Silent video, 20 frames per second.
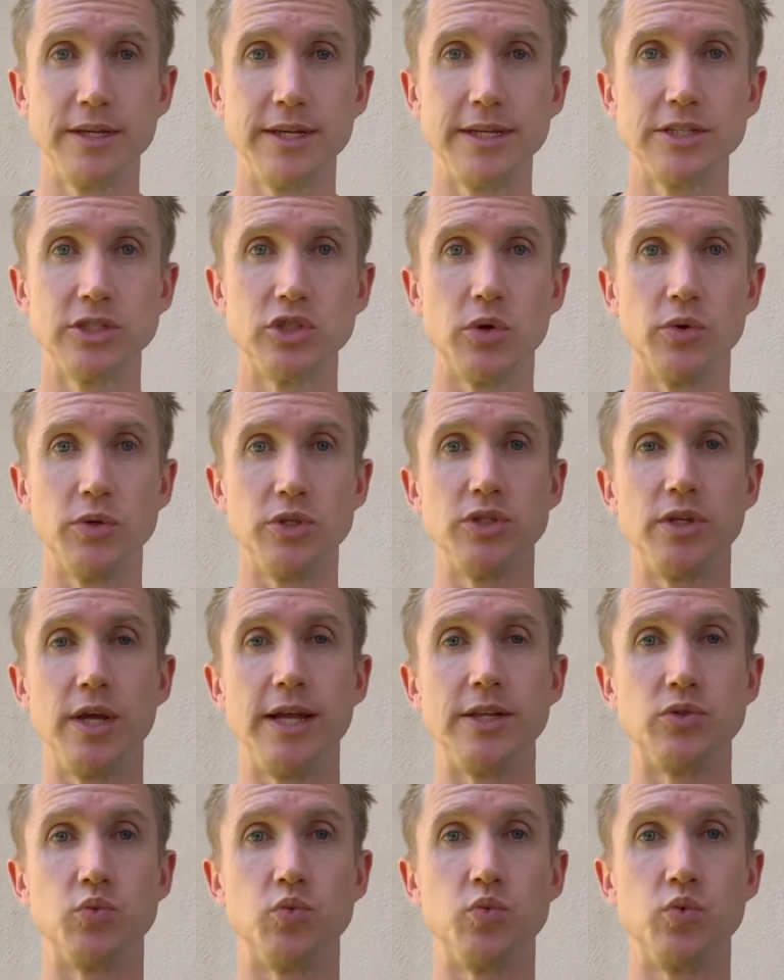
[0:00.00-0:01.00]
so
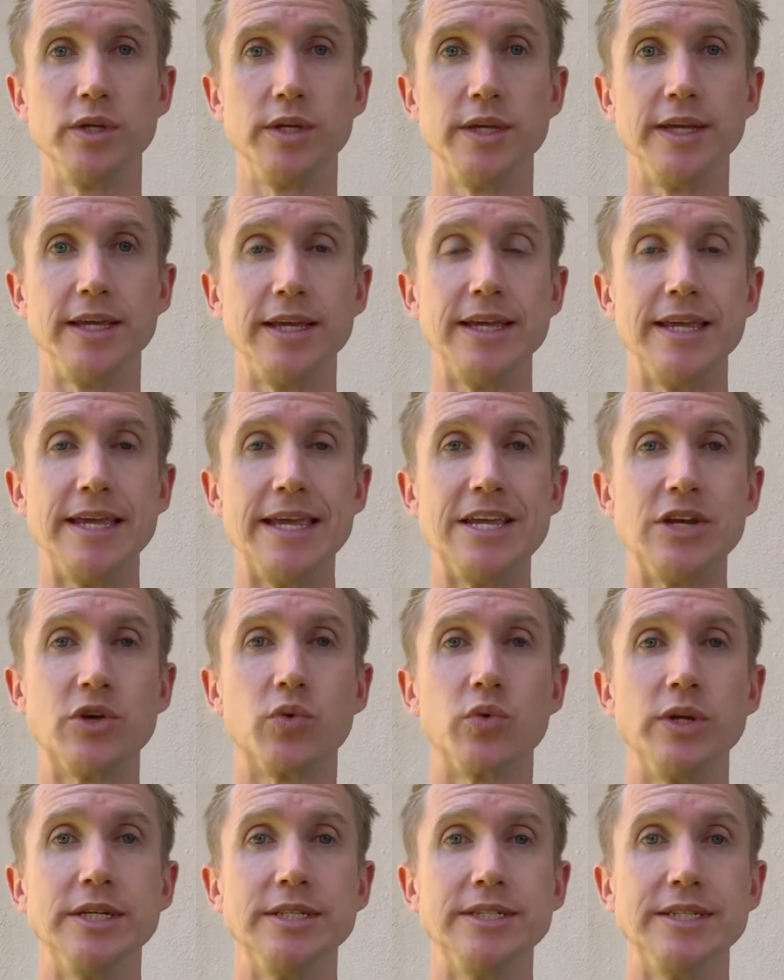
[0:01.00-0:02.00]
it's really
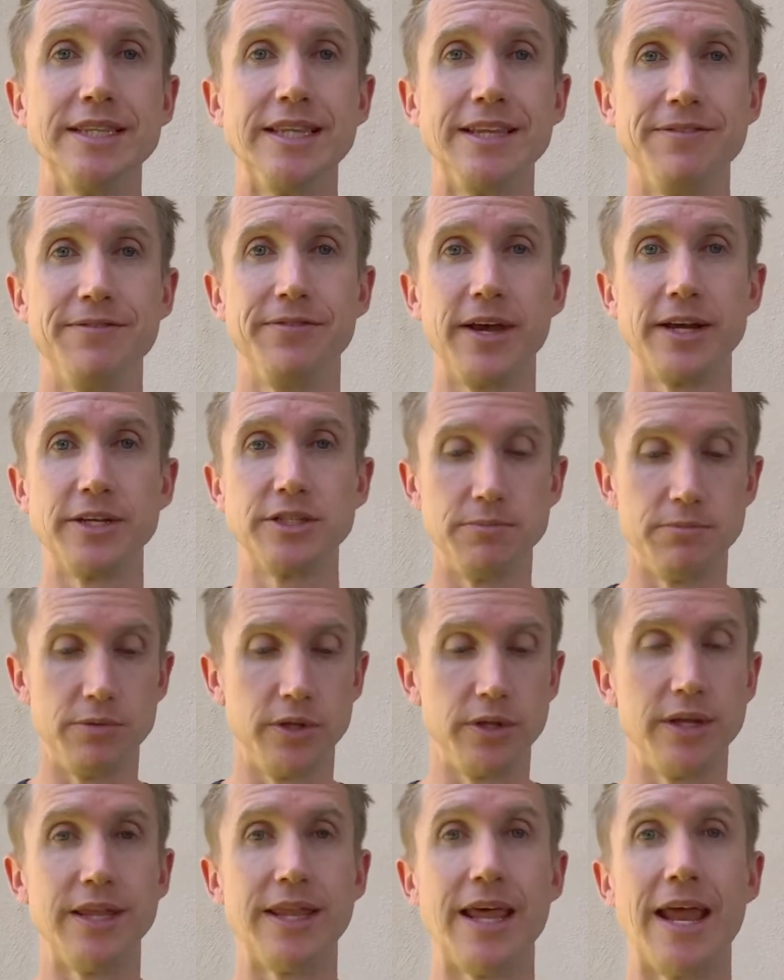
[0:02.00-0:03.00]
increasing the
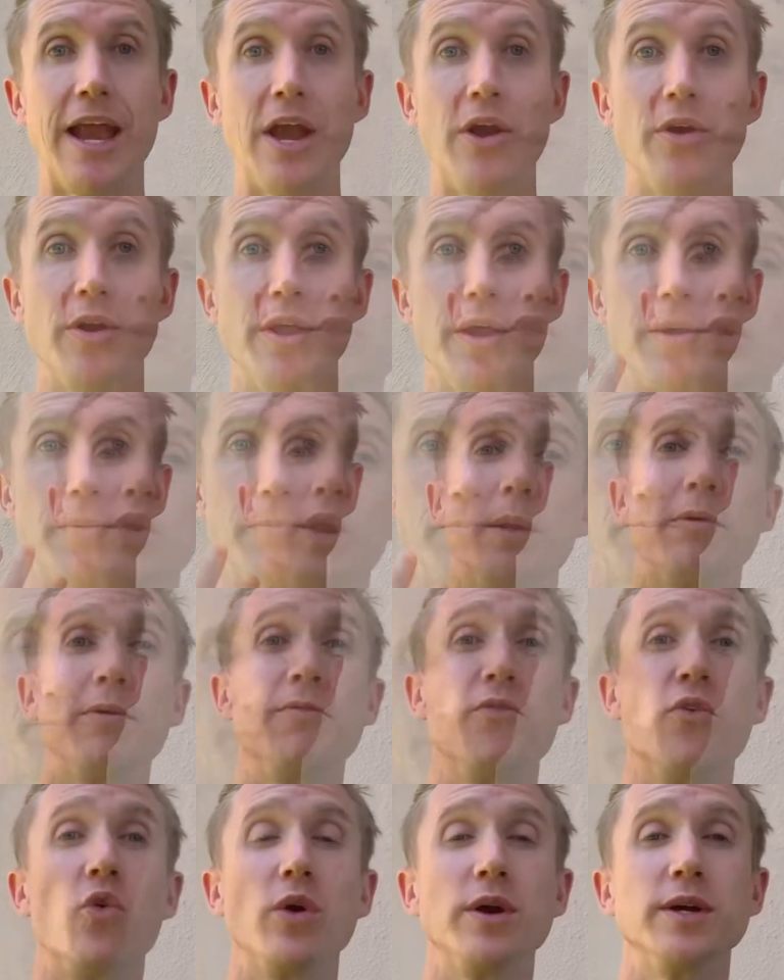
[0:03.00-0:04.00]
flexibility in that area. Number
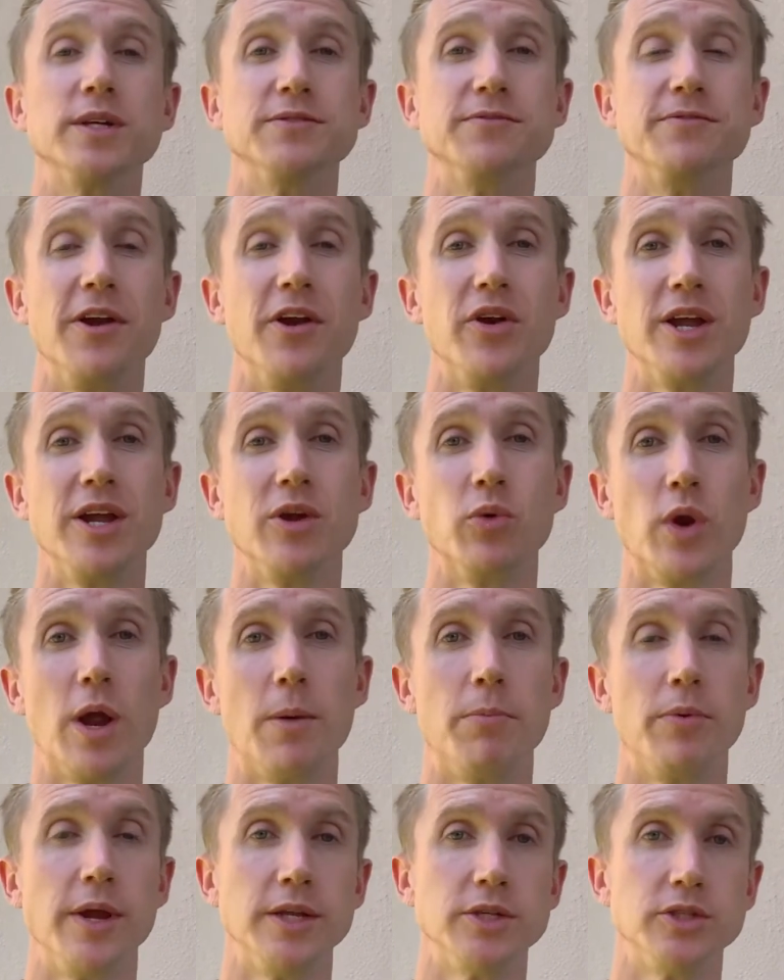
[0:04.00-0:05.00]
4 is varying
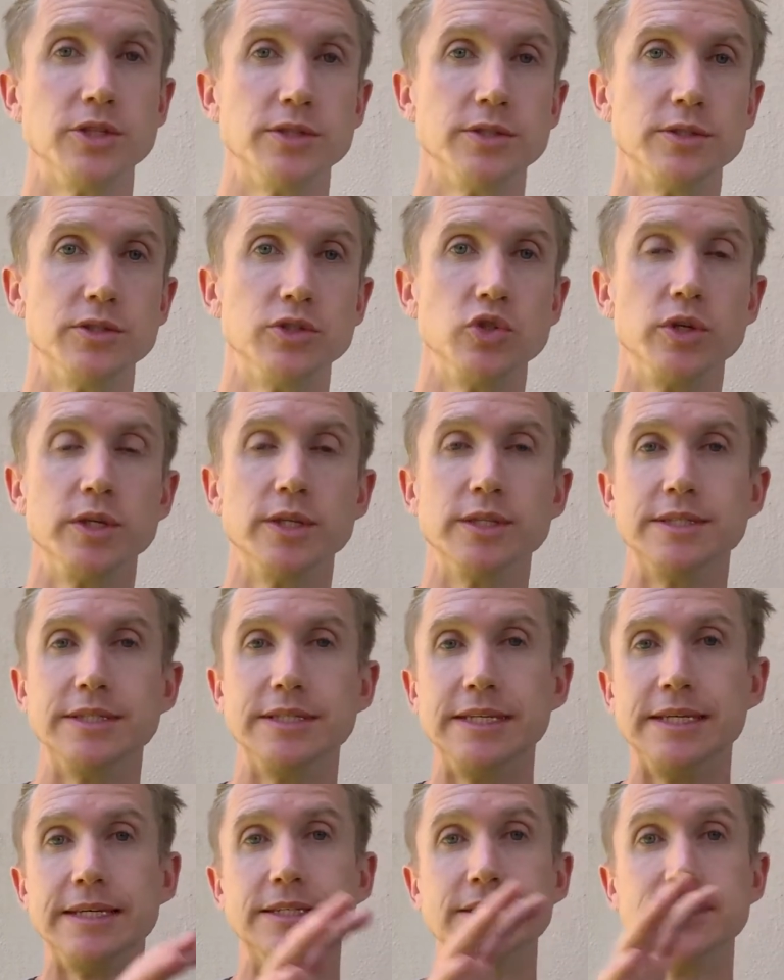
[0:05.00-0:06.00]
rep ranges. As you can
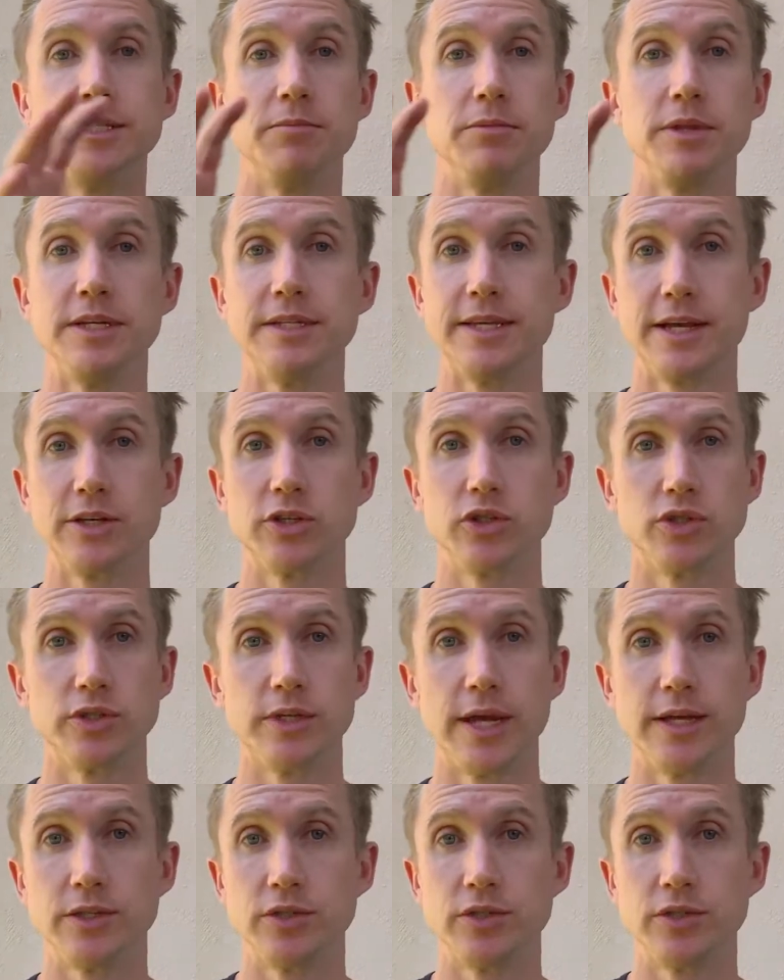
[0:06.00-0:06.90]
see, some of these exercises are